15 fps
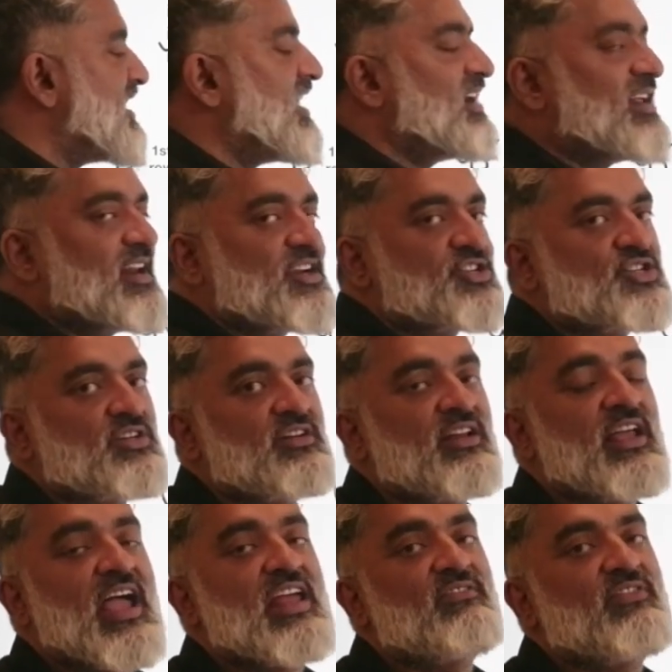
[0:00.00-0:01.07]
direction
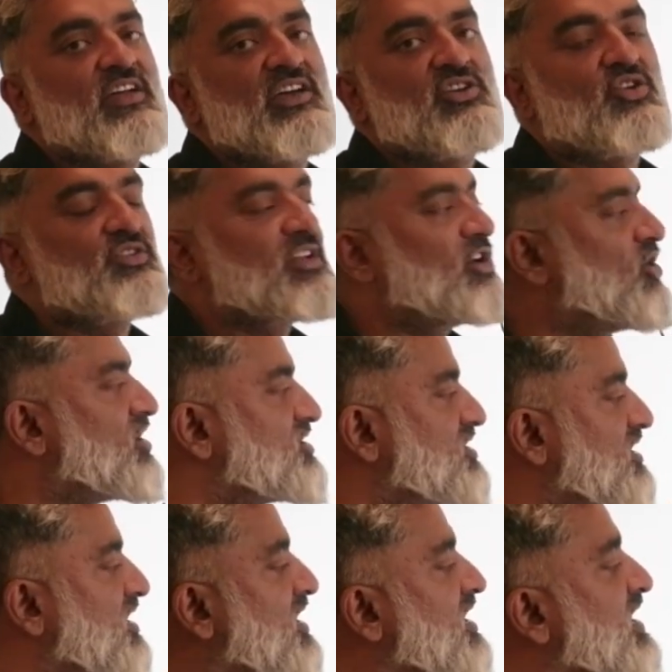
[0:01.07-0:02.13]
and figure out the
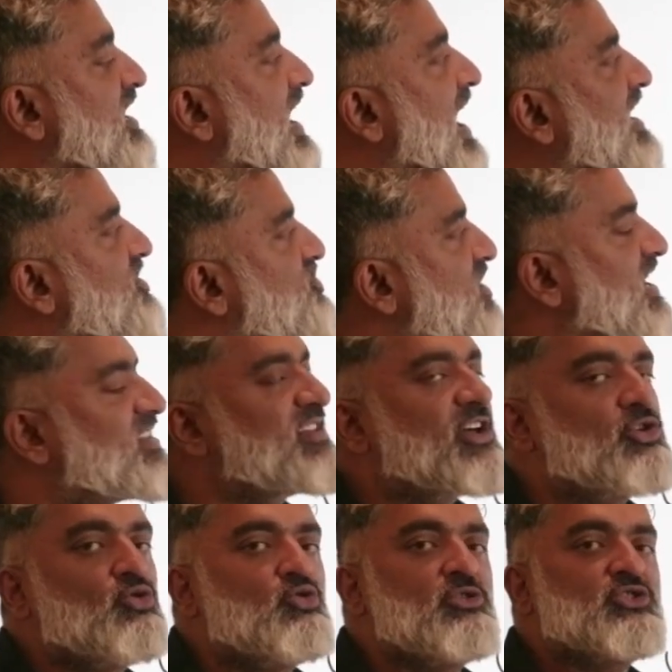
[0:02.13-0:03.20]
logic and check
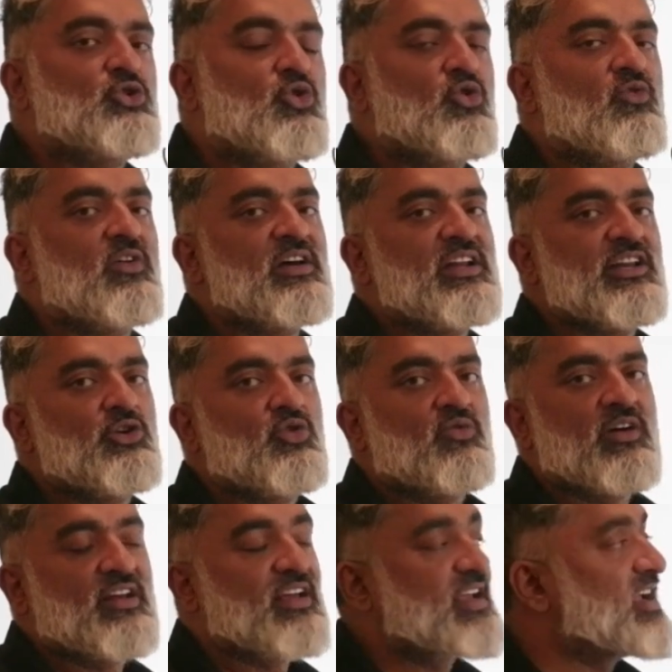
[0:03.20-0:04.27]
the rules over and
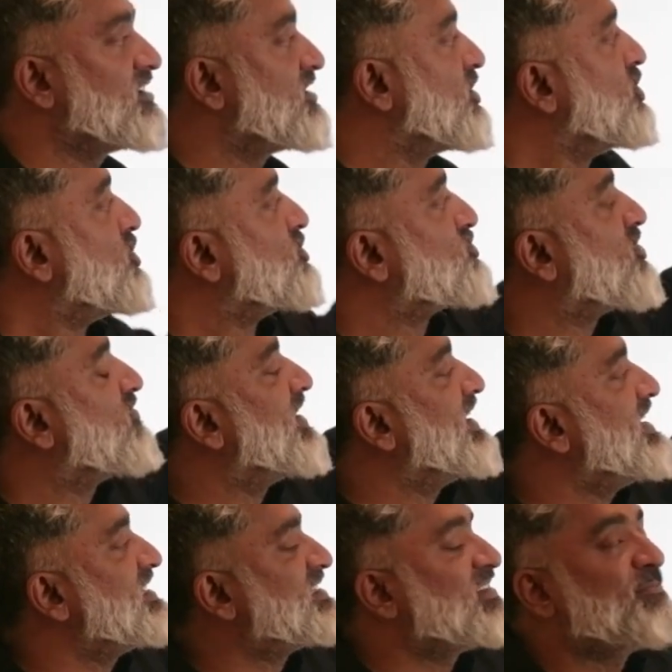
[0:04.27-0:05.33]
over again. So a
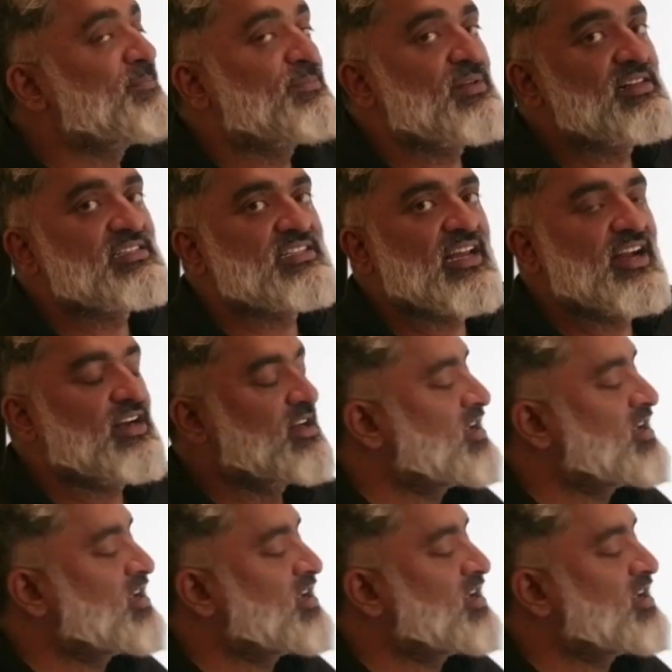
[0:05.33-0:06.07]
very simple set.